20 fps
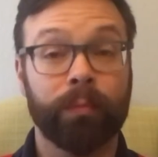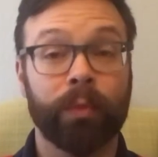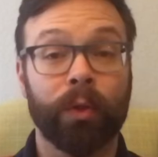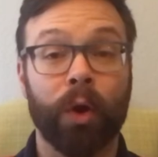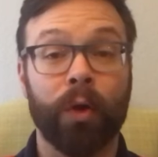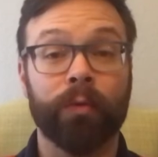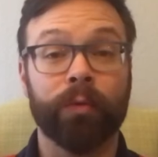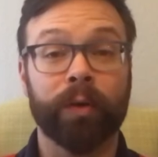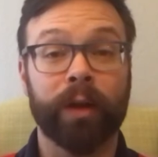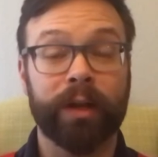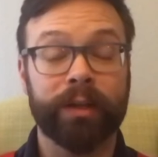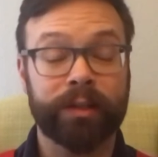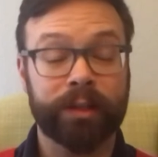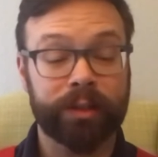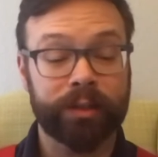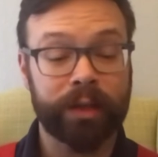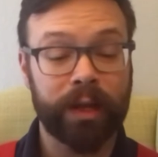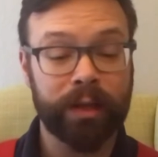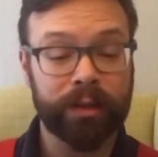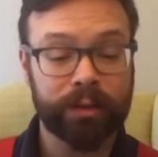Overnight
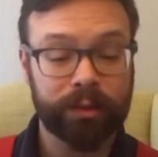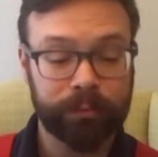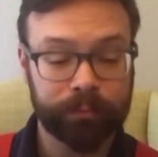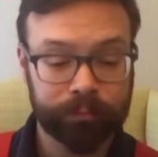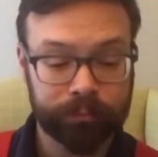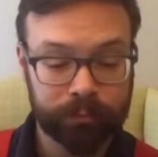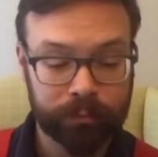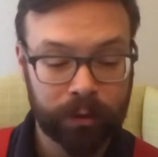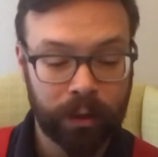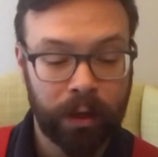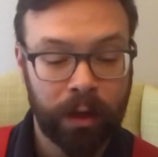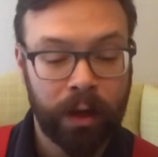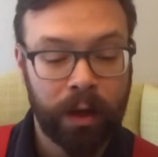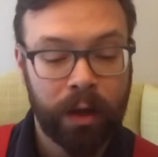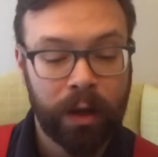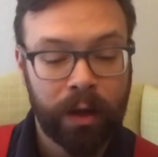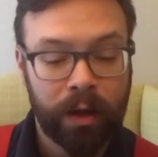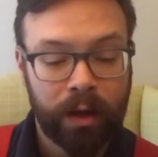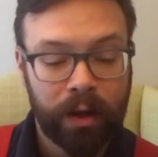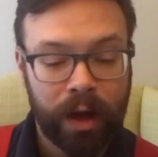success?
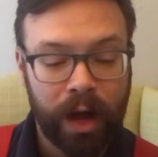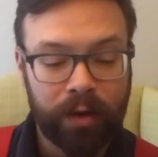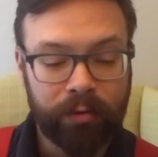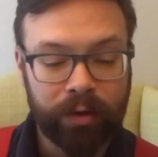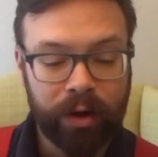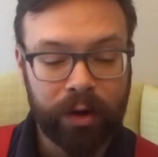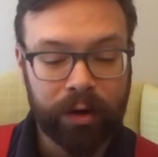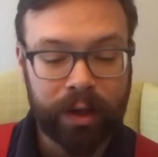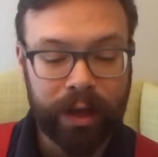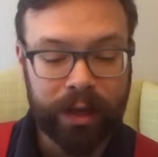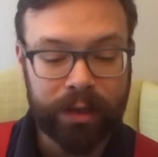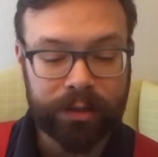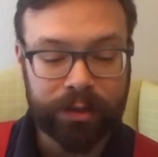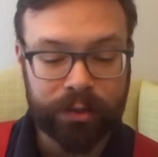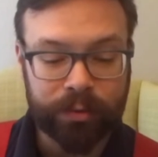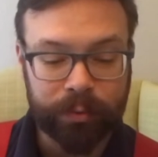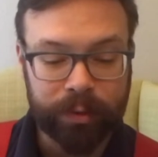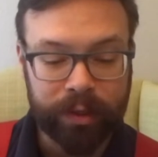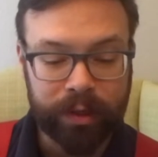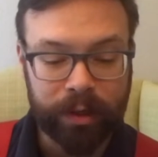On rare
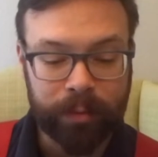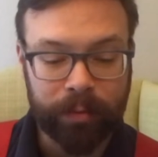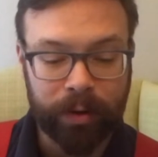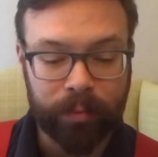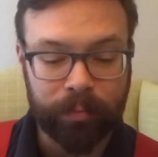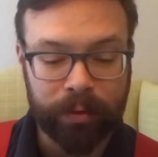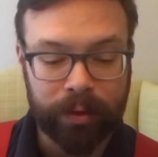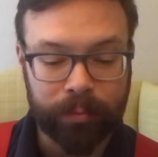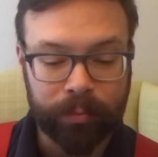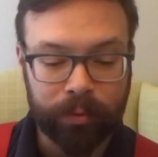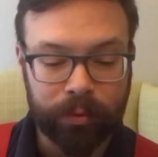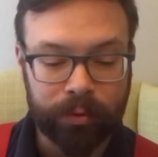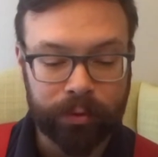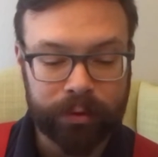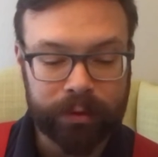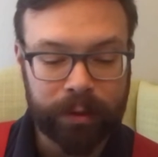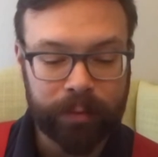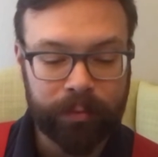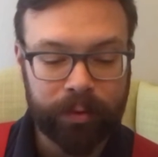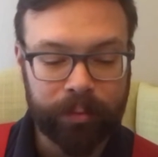occasions, we hear about people who
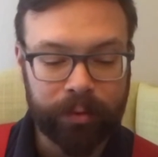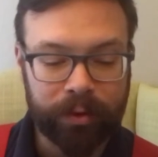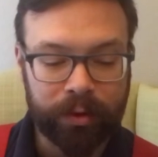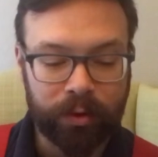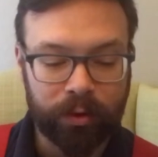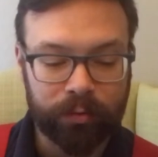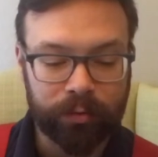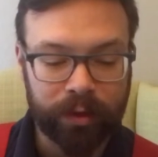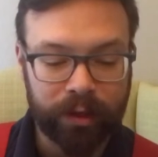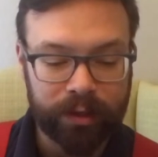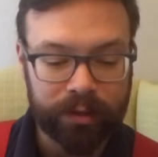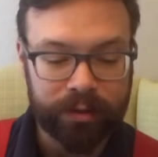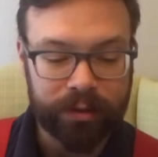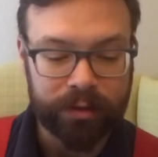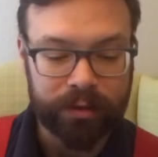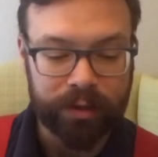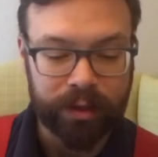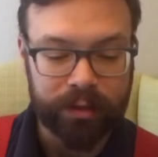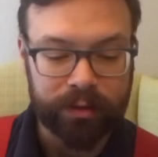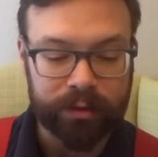seem to be overnight
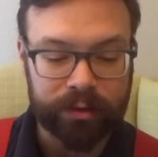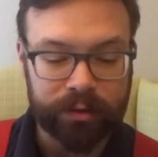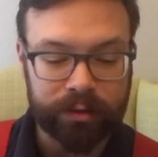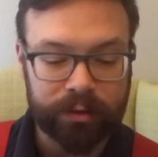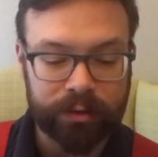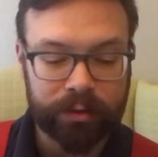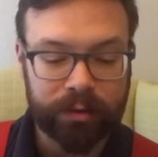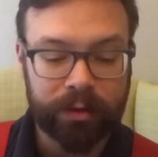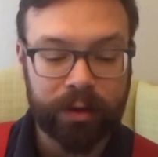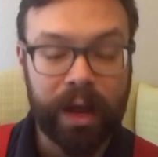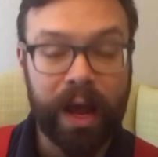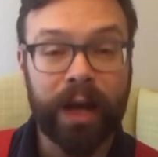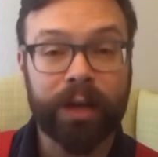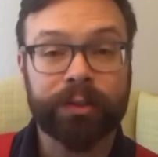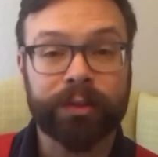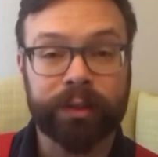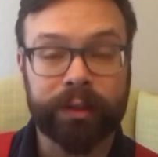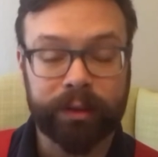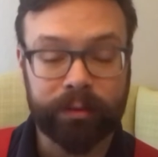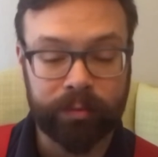successes.
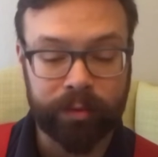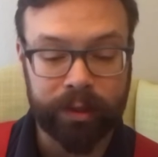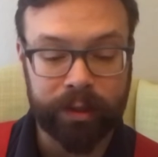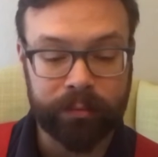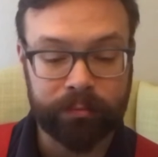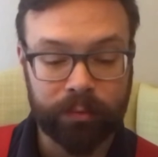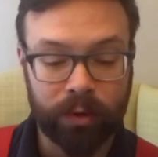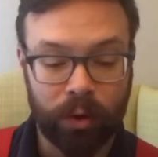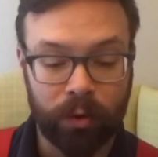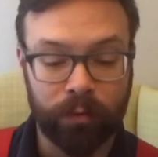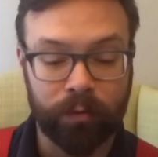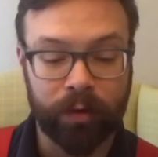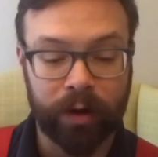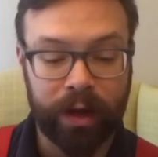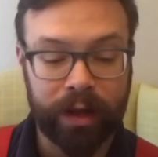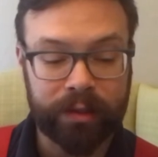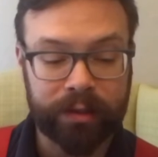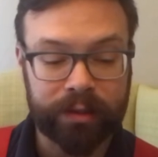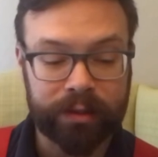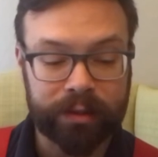Actually, the
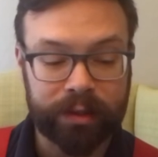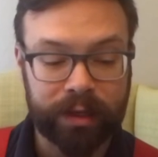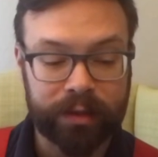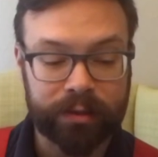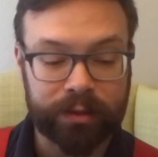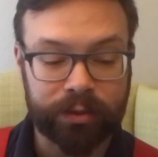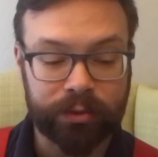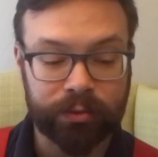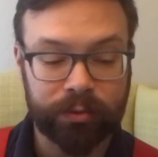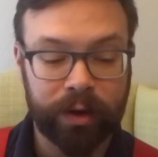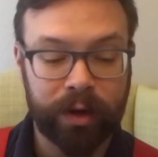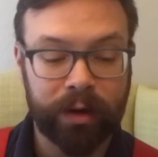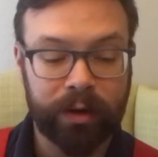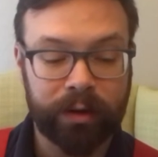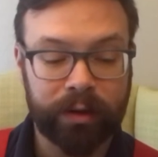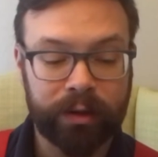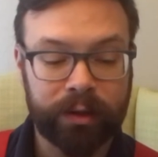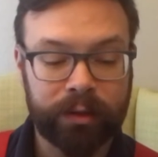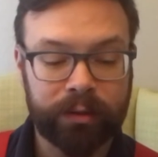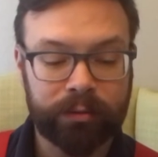overnight success is rare,
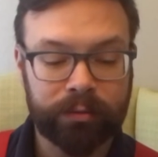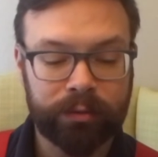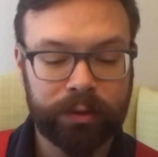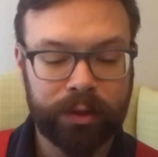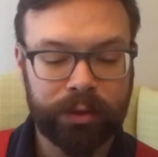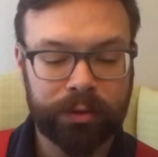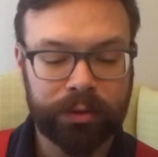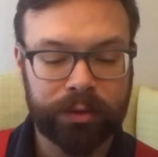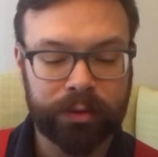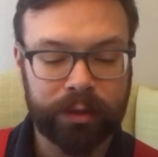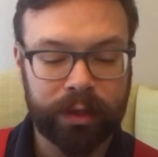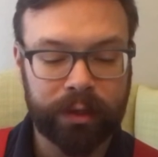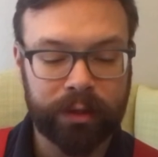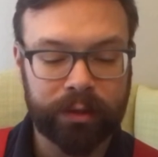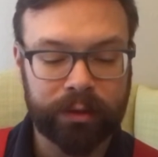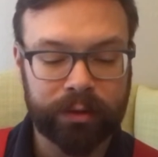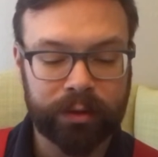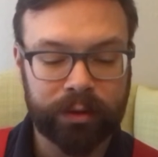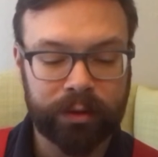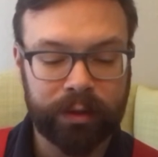and it
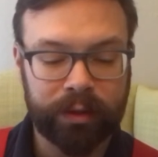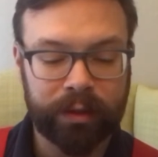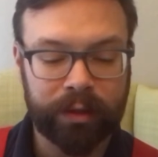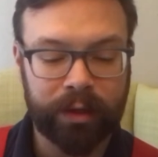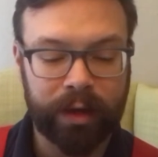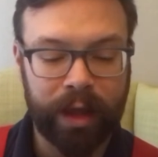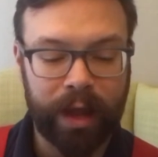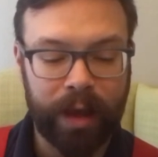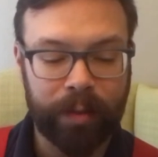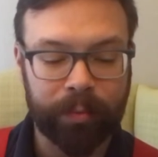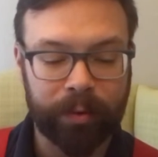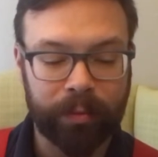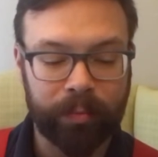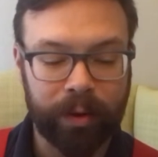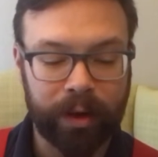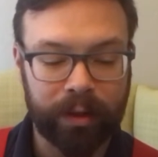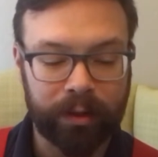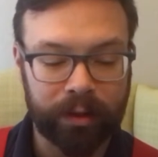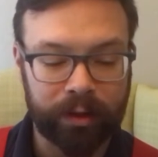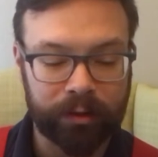certainly didn't happen in
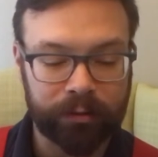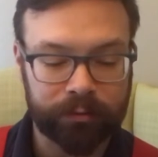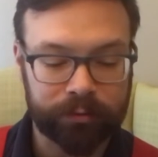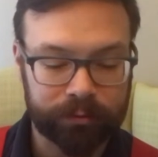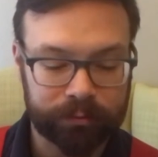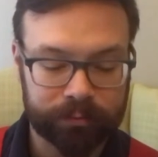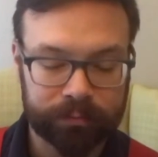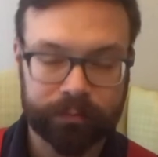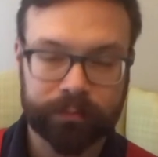my life.